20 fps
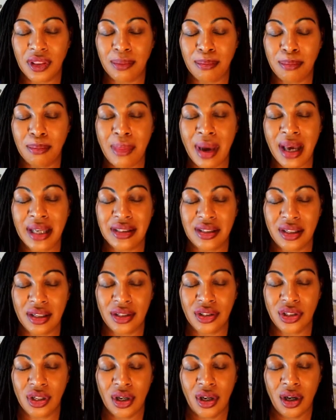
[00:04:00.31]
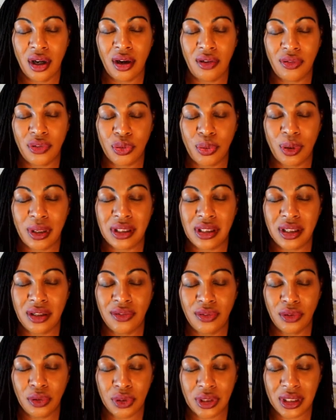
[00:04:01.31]
the message of
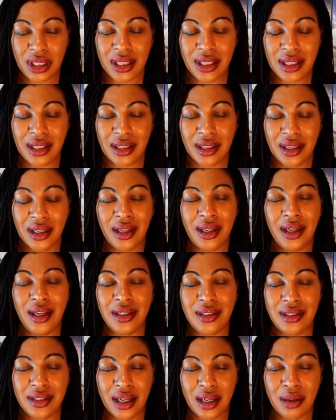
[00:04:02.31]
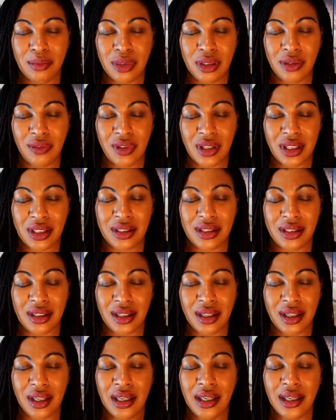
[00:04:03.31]
2014 in terms of this
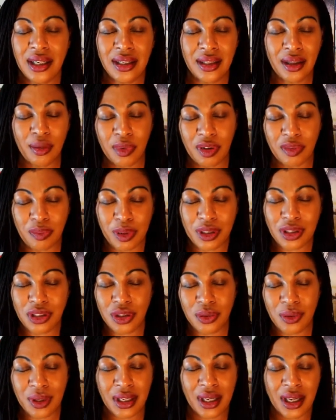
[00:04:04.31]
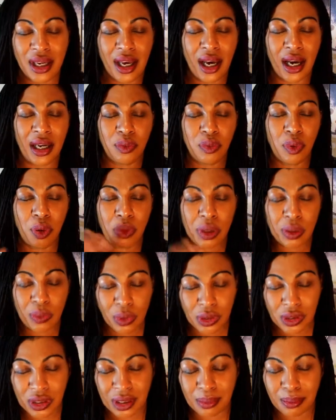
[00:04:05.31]
healing that we've been doing and what we
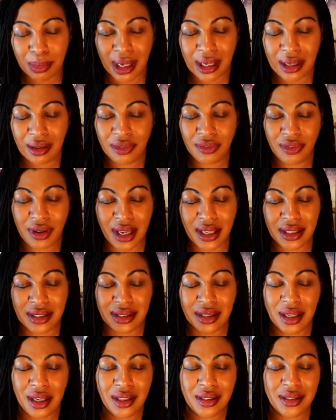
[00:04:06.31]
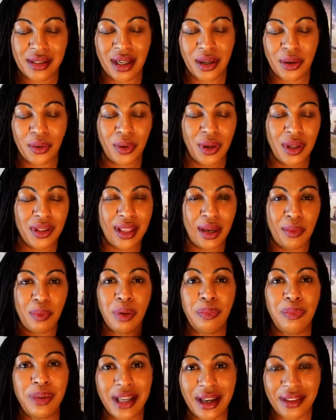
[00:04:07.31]
want to manifest. So there
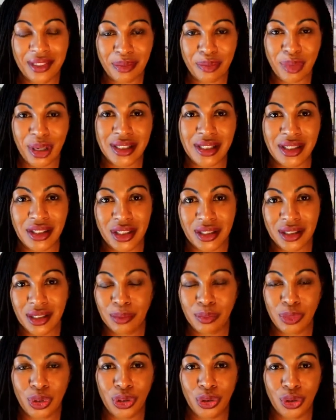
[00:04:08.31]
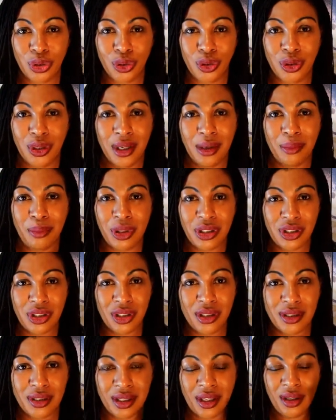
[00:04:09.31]
will be other messages, I'm sure, but
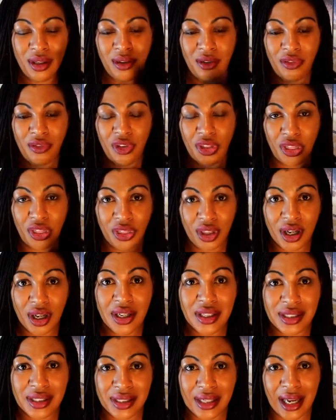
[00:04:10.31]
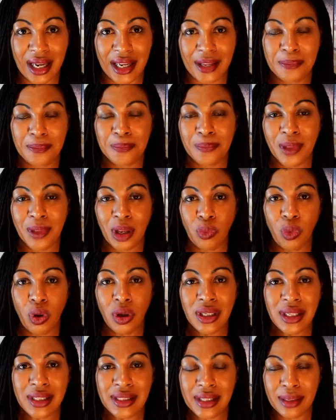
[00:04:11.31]
just for Thursday,
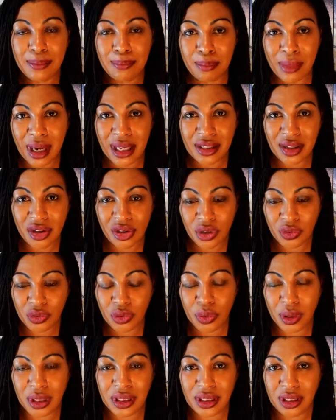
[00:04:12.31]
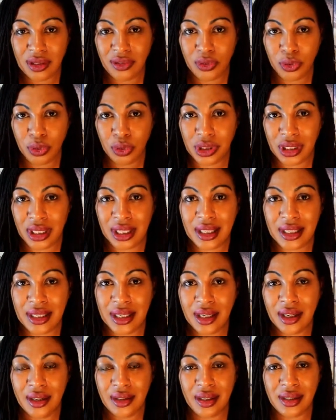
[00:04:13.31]
what is the message of 2014
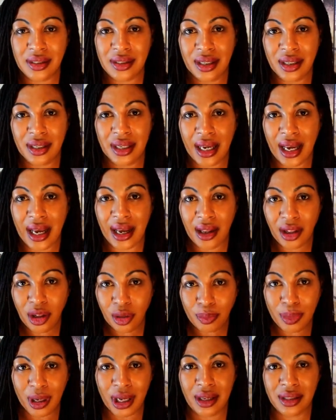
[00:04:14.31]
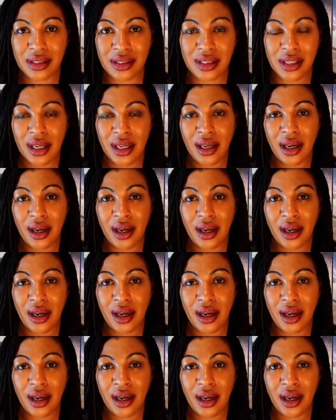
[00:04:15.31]
that's going to help us,